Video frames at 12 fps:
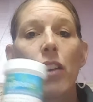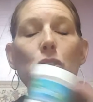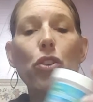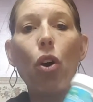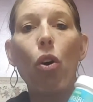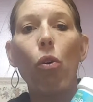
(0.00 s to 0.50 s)

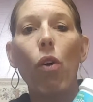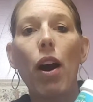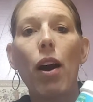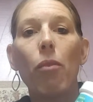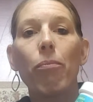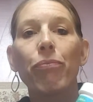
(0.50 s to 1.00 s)

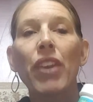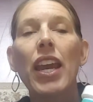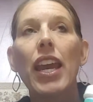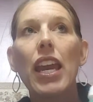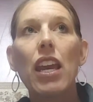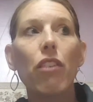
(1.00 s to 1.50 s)
So
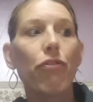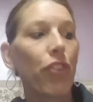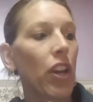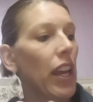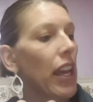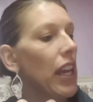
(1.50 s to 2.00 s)
if
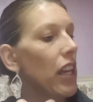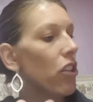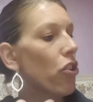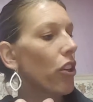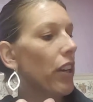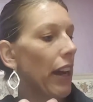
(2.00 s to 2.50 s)
in
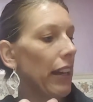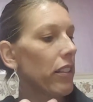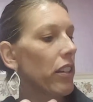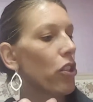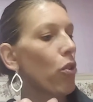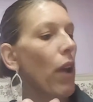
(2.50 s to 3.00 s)
your
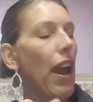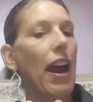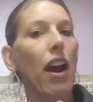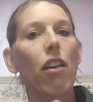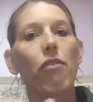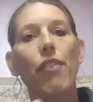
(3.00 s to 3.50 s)
gut you
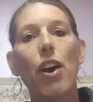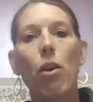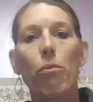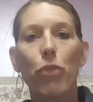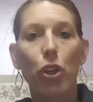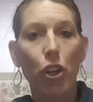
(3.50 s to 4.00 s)
have
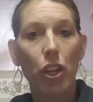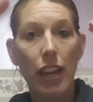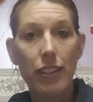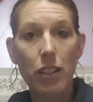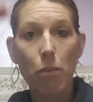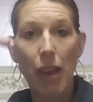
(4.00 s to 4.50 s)
the good
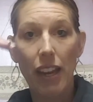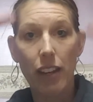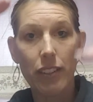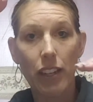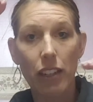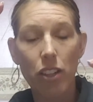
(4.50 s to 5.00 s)
guys and the bad
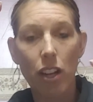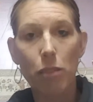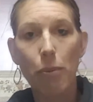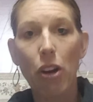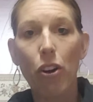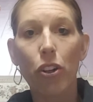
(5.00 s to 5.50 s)
guys that I talked
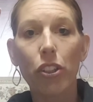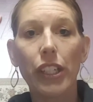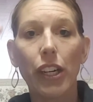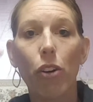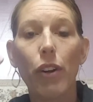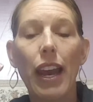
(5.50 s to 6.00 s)
about
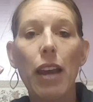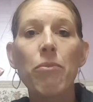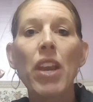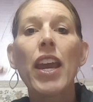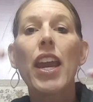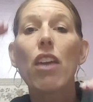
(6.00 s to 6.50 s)
earlier, okay?
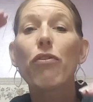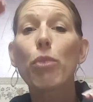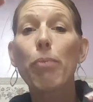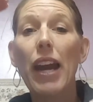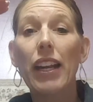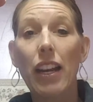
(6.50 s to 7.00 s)
If your
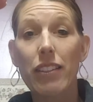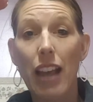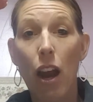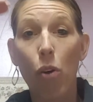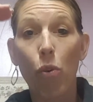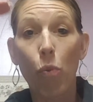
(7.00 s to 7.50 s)
bad guys
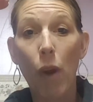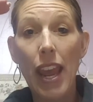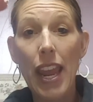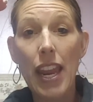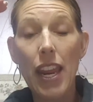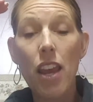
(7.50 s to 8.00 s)

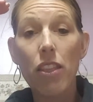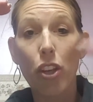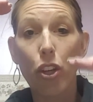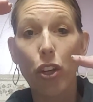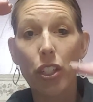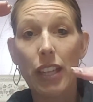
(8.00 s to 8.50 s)
outweigh the
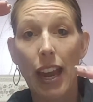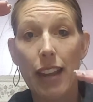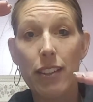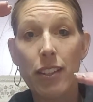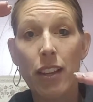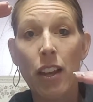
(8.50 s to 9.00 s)
good
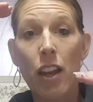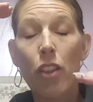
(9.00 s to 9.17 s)
guys